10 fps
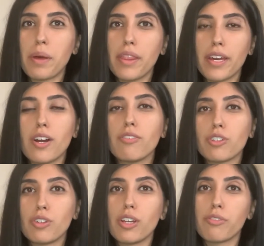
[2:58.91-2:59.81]
but they are
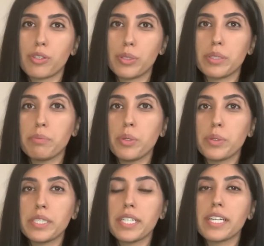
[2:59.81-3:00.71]
all of course
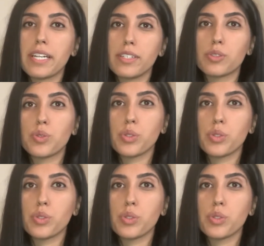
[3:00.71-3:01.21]
important, and I'll talk